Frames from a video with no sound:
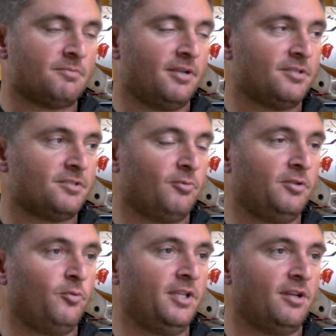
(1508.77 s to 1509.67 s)
But
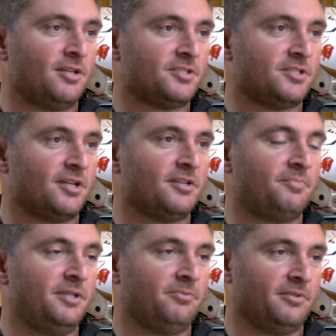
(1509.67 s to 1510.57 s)
we lost a ton of
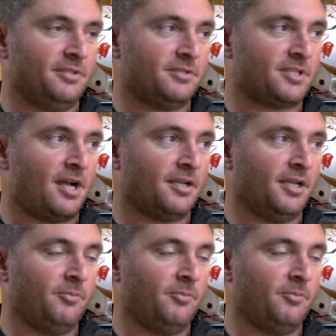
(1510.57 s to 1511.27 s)
people in the sock game.